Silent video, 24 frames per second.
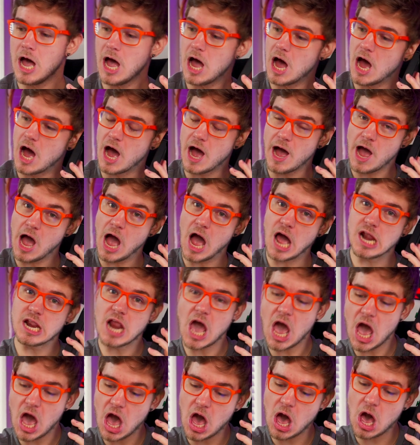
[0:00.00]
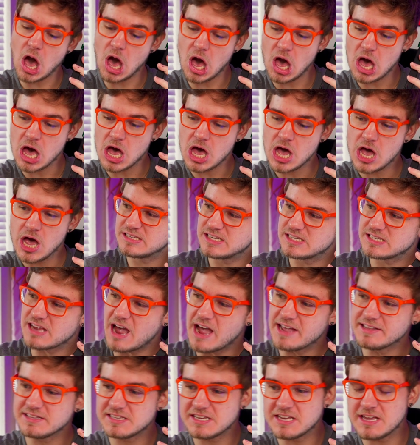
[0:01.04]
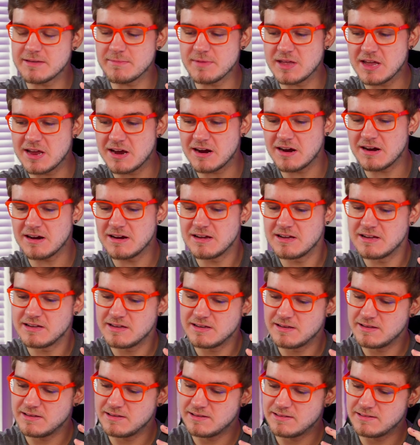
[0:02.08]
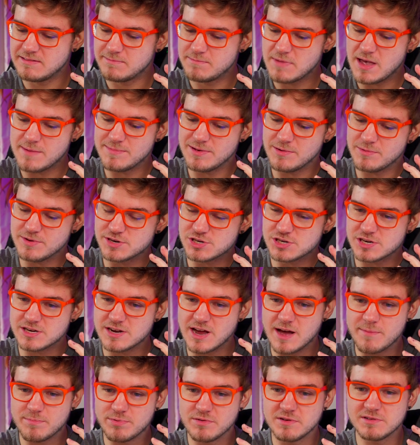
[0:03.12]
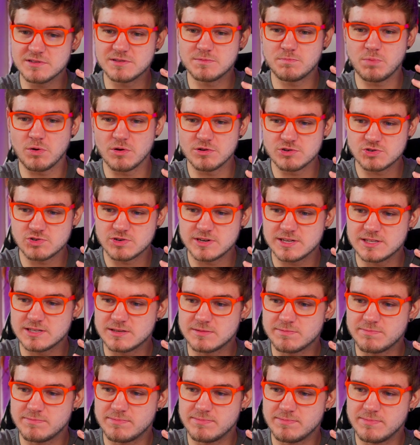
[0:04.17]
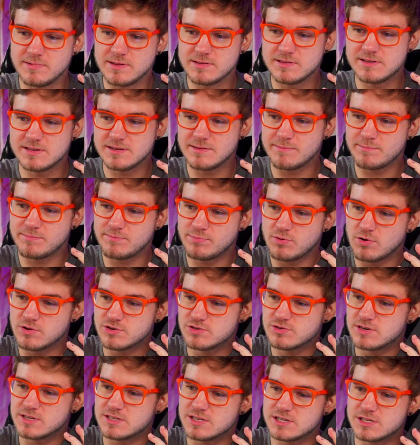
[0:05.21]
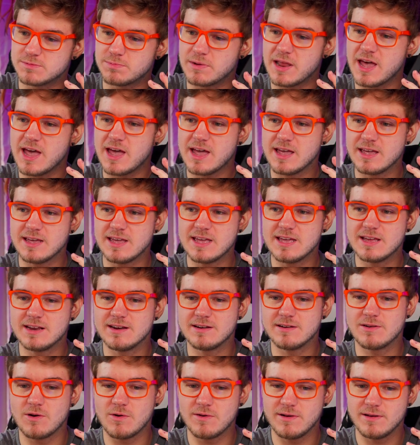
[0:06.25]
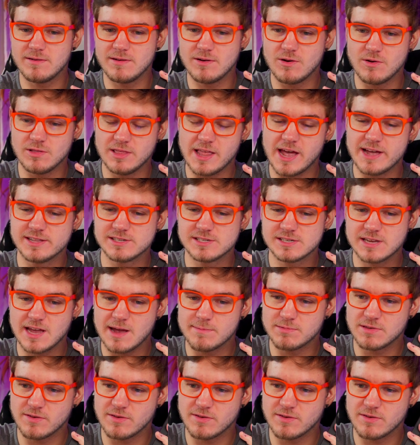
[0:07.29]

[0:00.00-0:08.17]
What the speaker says: Hello? Design team here. Maybe we should not put portrait display in landscape